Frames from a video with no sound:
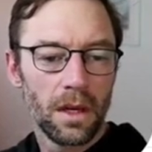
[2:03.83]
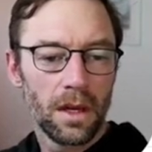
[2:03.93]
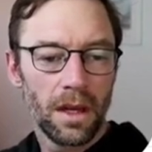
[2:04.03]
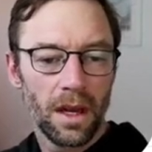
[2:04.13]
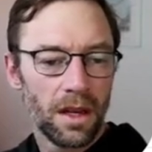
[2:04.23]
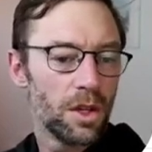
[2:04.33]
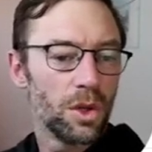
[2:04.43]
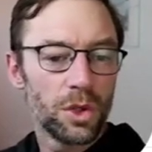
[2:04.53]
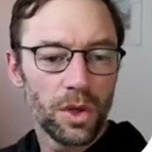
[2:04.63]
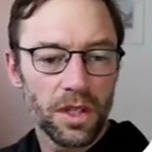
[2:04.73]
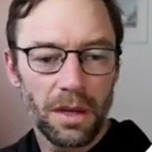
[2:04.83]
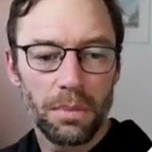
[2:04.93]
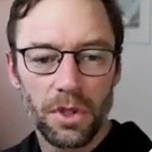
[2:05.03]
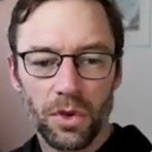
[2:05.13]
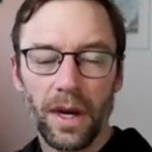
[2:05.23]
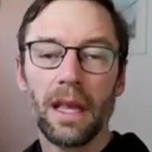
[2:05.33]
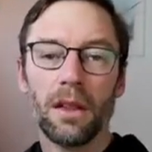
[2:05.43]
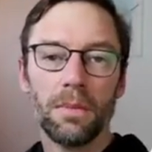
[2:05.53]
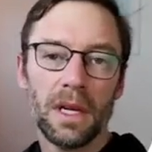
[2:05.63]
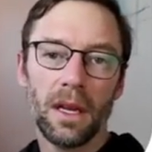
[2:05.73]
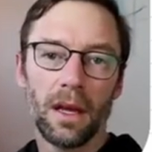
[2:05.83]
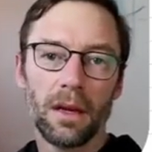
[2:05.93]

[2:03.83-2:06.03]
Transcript: and a user acceptance regular meeting.